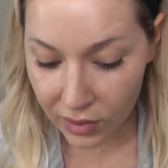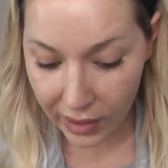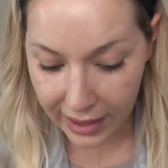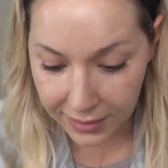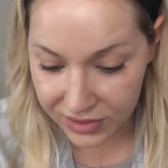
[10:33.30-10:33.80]

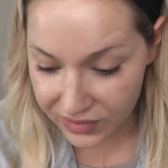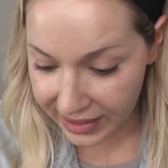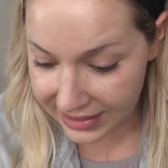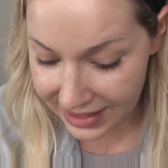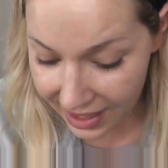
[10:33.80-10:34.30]
Okay, so
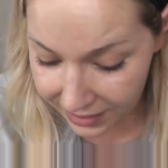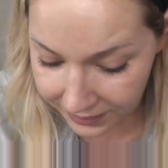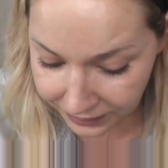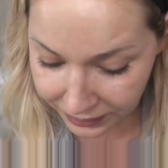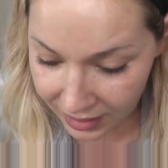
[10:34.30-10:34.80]
that's
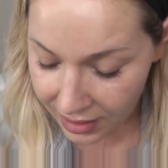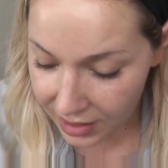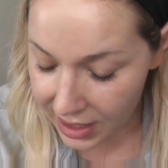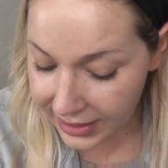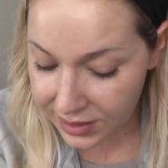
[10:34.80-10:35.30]
that.
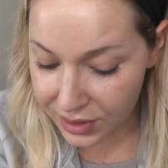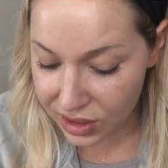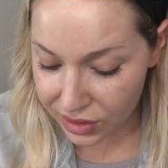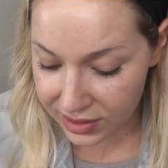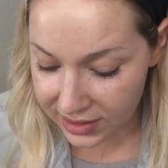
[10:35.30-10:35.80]
The next one I
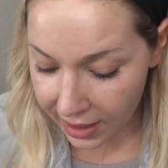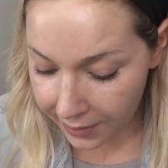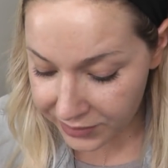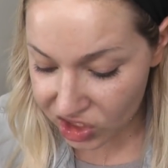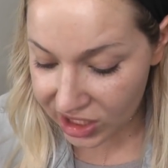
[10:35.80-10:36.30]
do
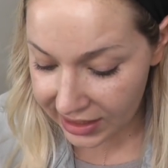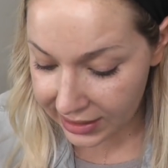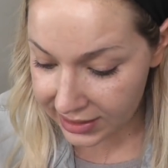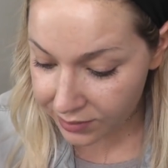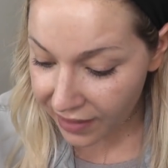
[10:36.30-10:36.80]
some
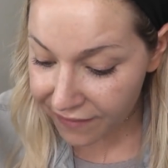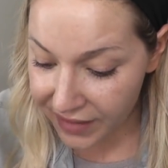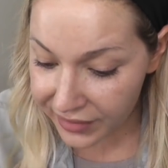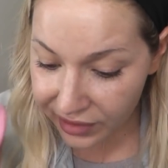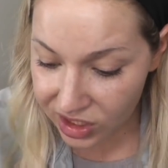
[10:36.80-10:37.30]
cheeks. My
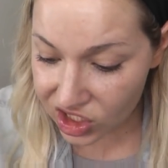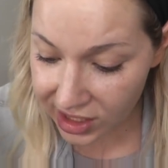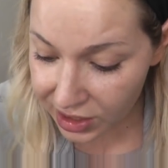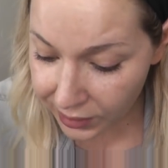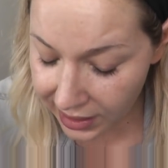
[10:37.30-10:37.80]
favorite
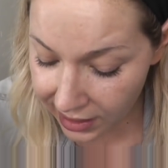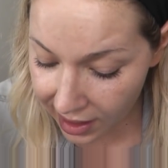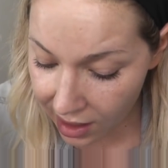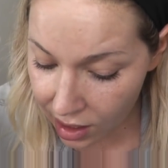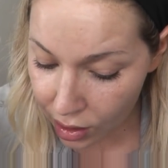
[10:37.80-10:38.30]
cheek right
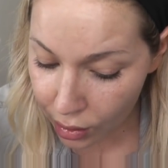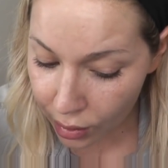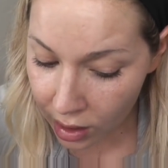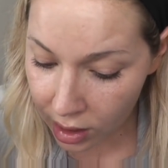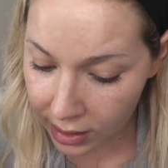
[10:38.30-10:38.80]

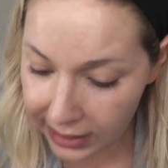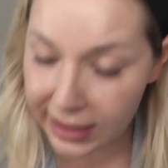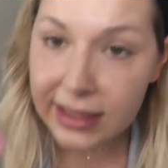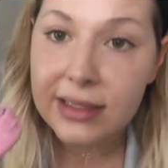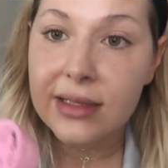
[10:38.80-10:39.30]
now
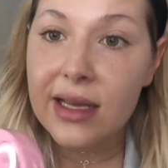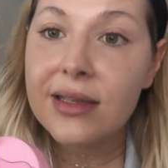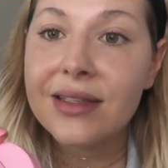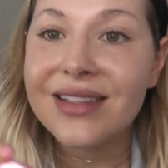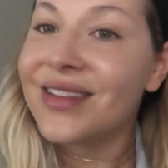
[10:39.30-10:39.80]
is
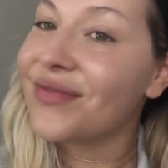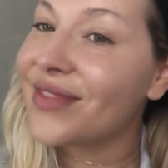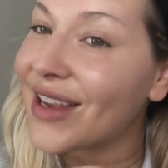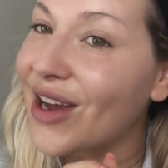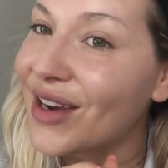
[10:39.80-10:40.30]
this.
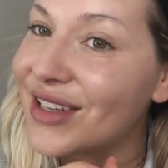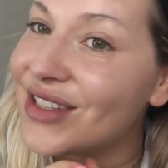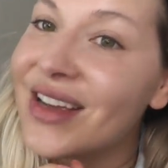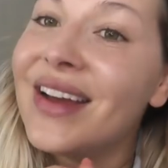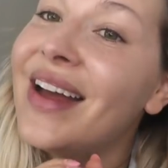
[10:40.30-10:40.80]
Thank God I
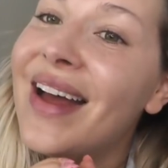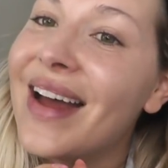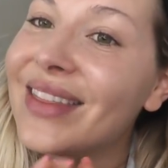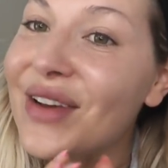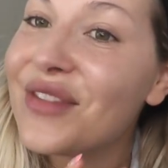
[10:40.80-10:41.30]

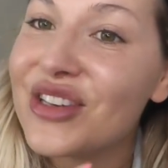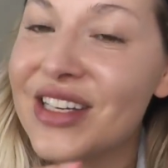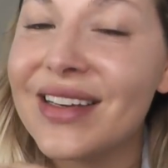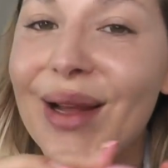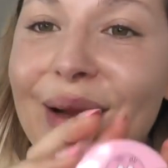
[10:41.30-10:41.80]
love their
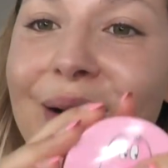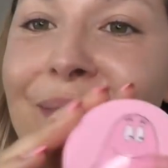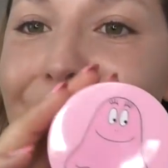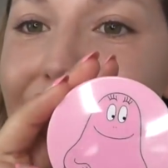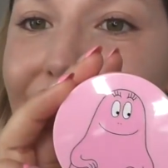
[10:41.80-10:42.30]
cheek color.
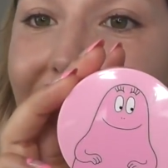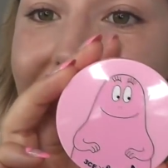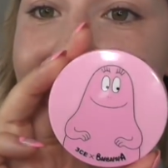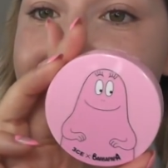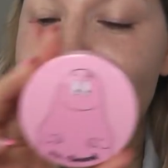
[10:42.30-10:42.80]

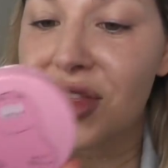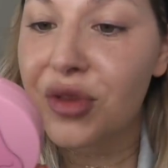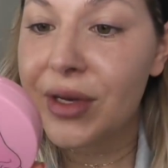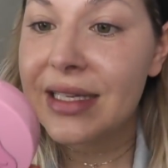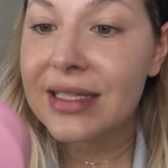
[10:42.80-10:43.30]
Okay, it's the
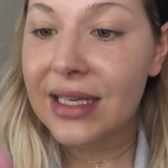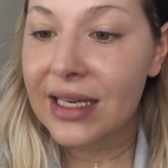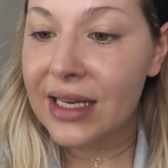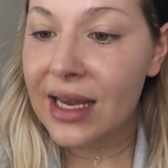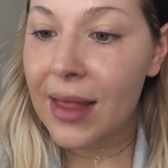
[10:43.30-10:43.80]

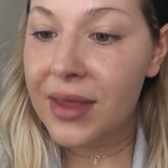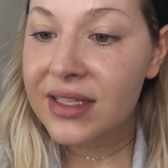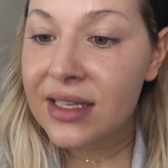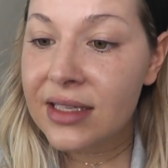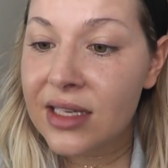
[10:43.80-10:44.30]
3CE and
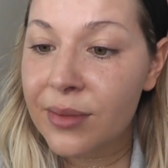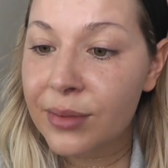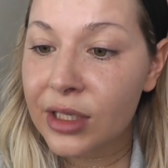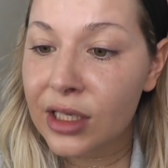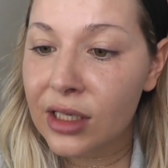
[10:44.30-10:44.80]
this is
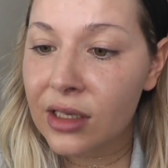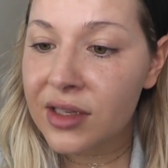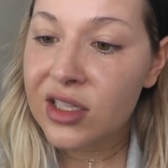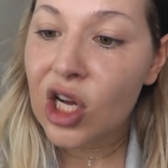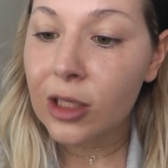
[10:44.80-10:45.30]
number,
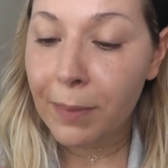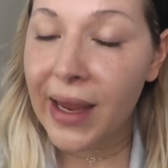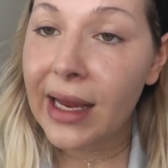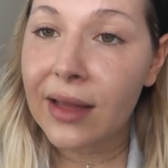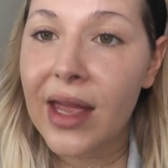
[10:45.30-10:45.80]
this is called Pink.